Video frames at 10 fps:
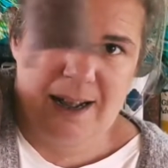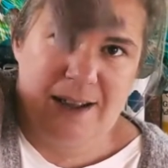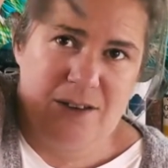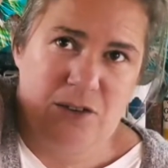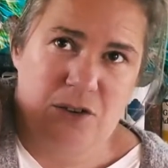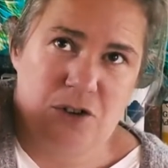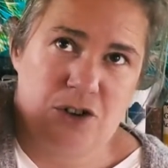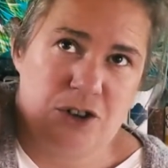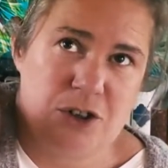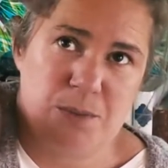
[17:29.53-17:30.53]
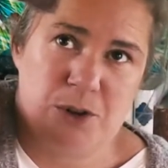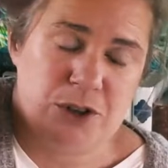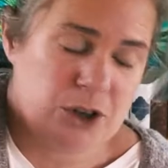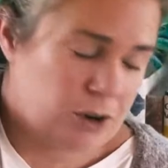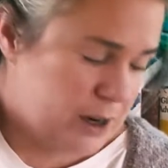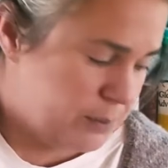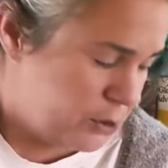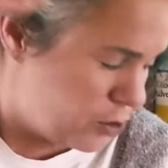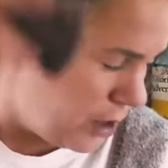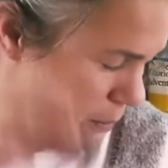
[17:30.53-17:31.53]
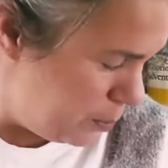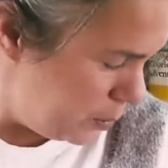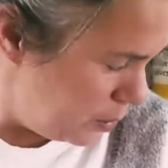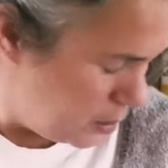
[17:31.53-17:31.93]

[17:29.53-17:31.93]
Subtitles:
has just the most incredible drape.